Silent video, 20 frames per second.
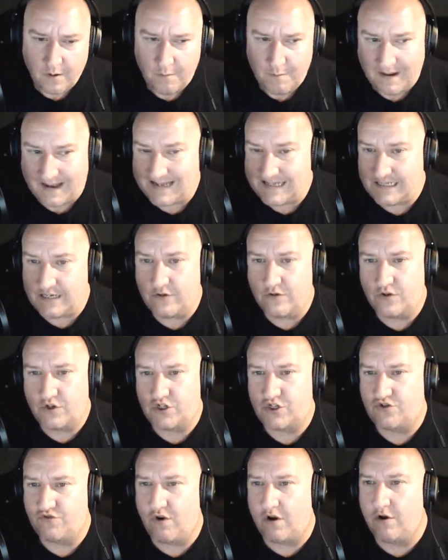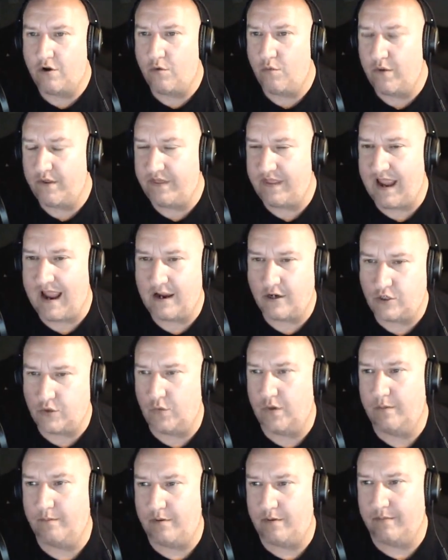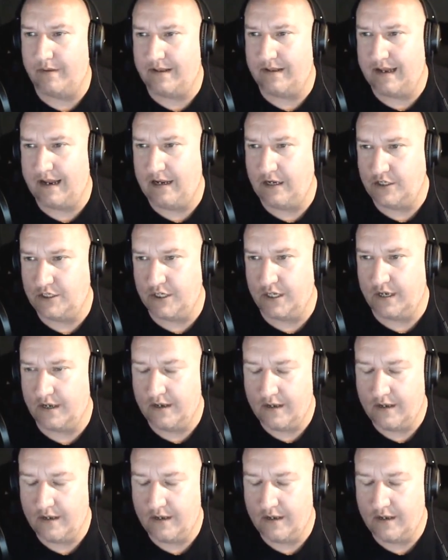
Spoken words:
but I still struggle with the actual implementation.